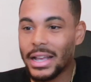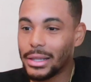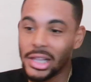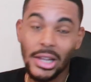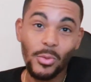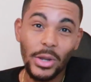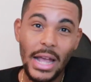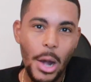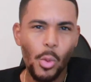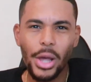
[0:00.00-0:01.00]
like I said, when
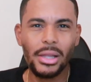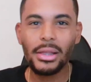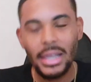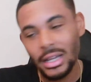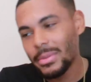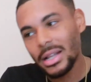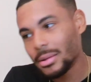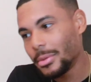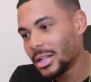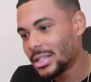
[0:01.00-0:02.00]
I wasn't thinking about
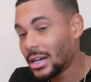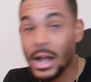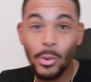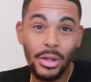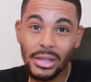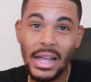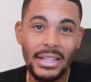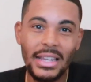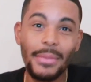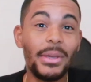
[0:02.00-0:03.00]
the military, I was
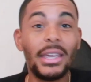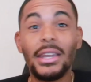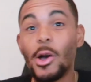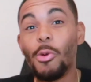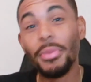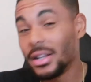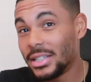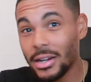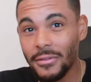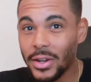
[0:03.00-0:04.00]
not taking in no
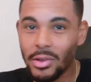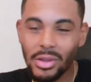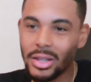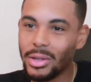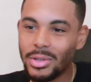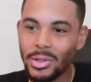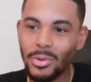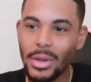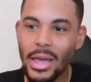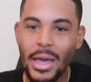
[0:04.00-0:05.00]
military videos on
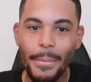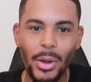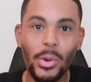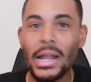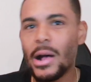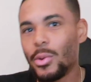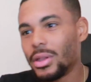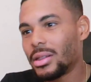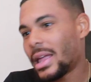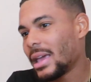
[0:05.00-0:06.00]
YouTube. But when I
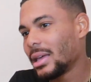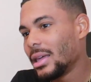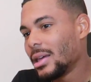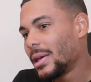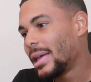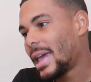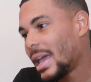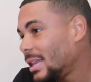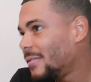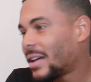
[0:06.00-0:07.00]
was like
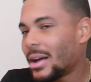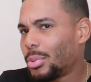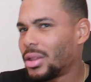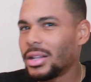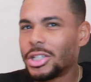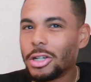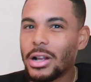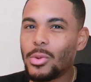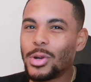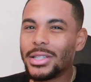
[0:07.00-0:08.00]
85% sure
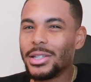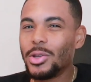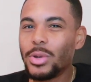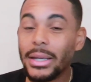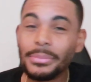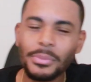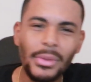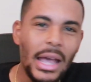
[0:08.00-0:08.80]
I want to do it,